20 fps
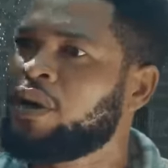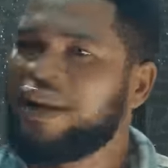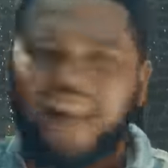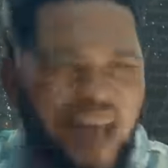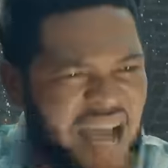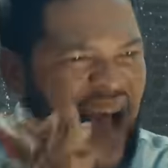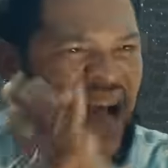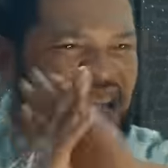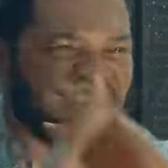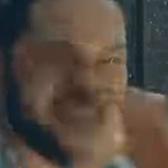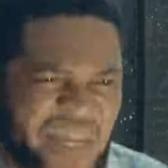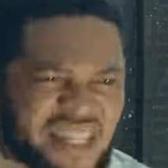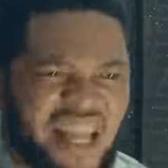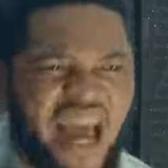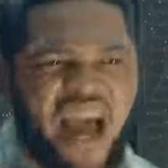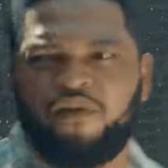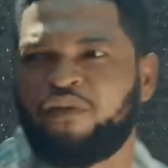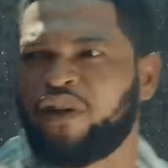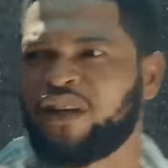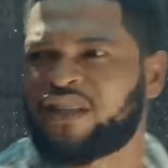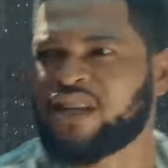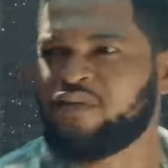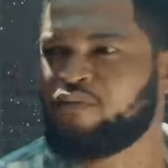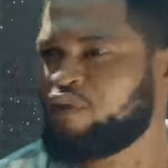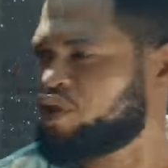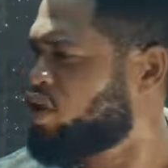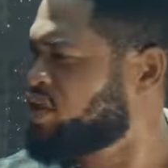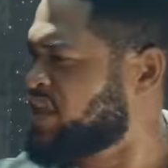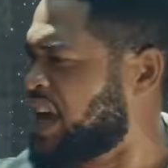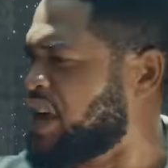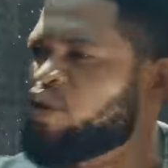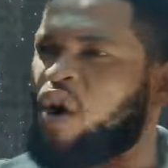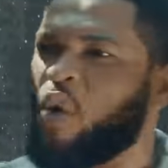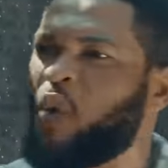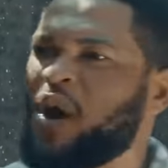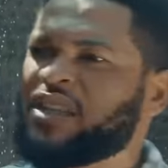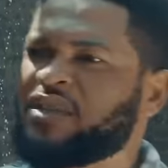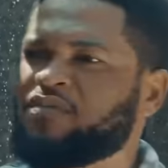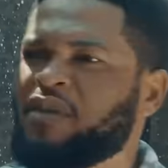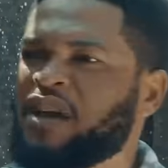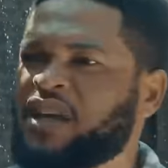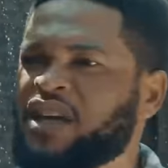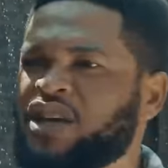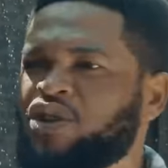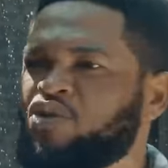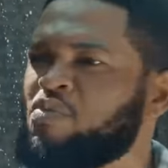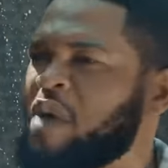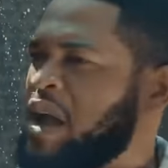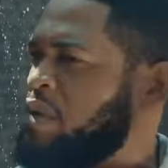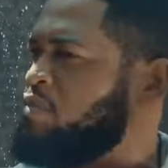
Now I scatter everything because I don't want to make him